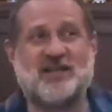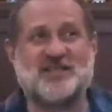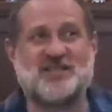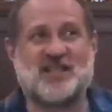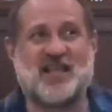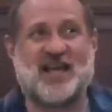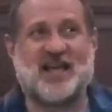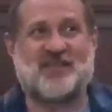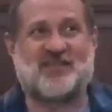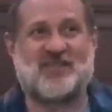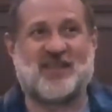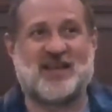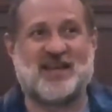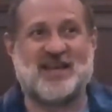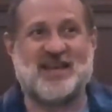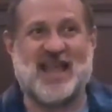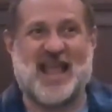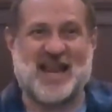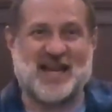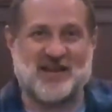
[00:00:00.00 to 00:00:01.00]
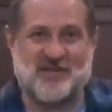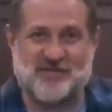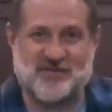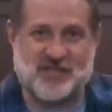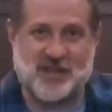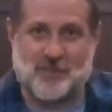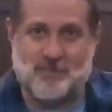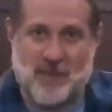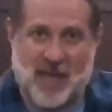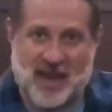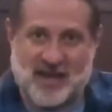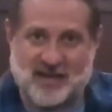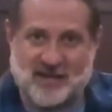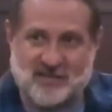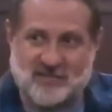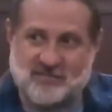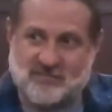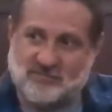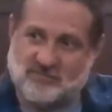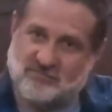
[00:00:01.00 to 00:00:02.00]
like the native
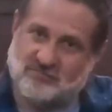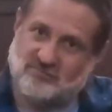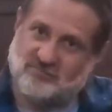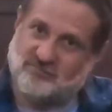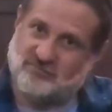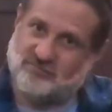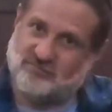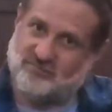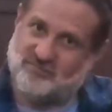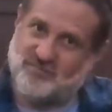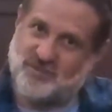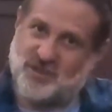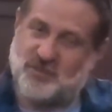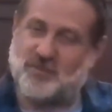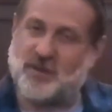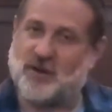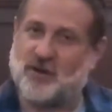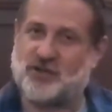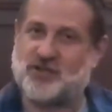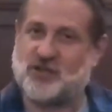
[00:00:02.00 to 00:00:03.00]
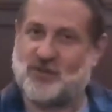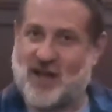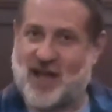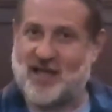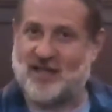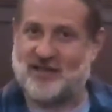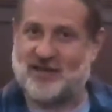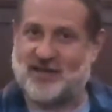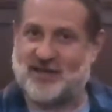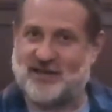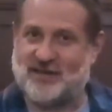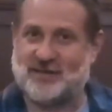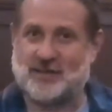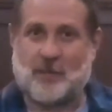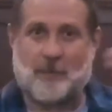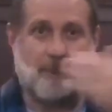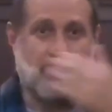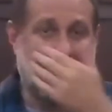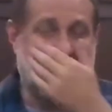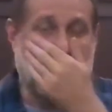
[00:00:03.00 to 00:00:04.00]
Tibetan
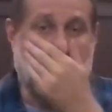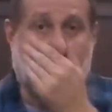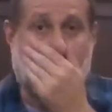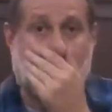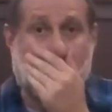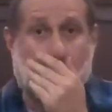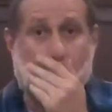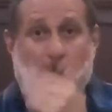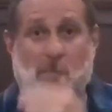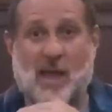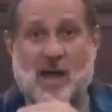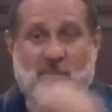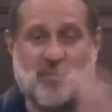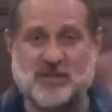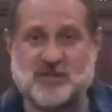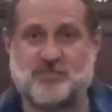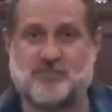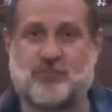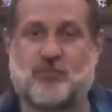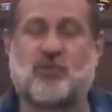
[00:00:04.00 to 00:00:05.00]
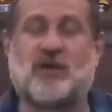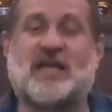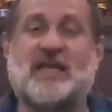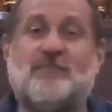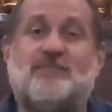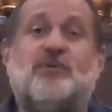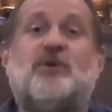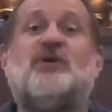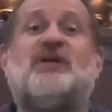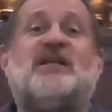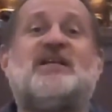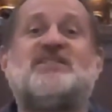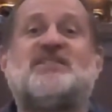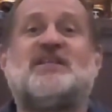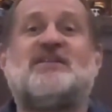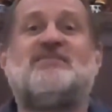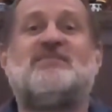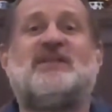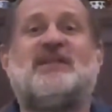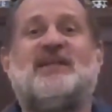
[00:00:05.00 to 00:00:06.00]
spirituality that was
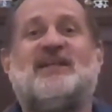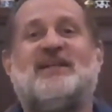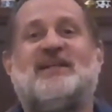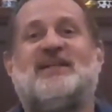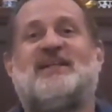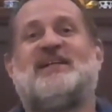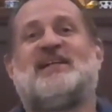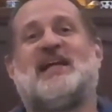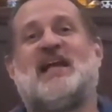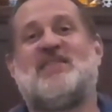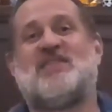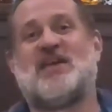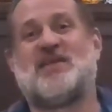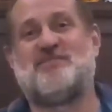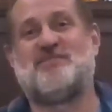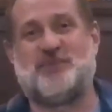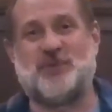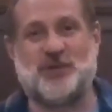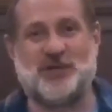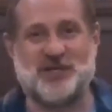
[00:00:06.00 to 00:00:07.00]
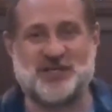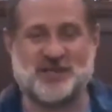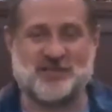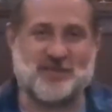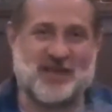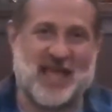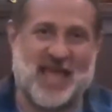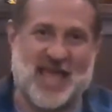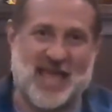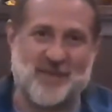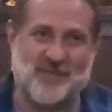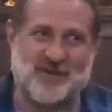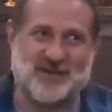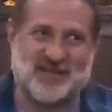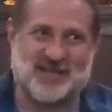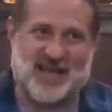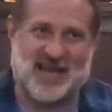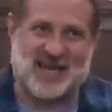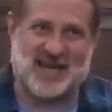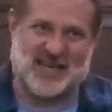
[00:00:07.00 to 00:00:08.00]
pre-Buddhism, and then Buddhism came
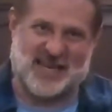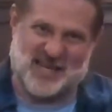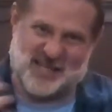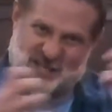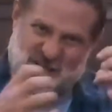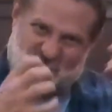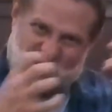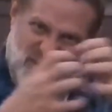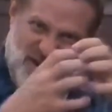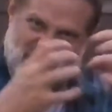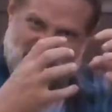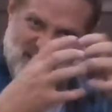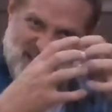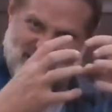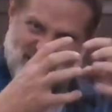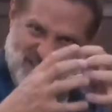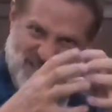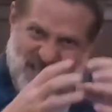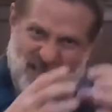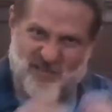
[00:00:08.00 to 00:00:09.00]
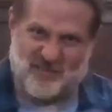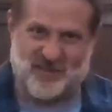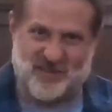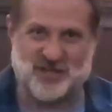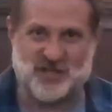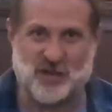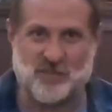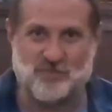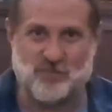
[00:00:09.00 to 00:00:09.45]
and kind of integrated itself into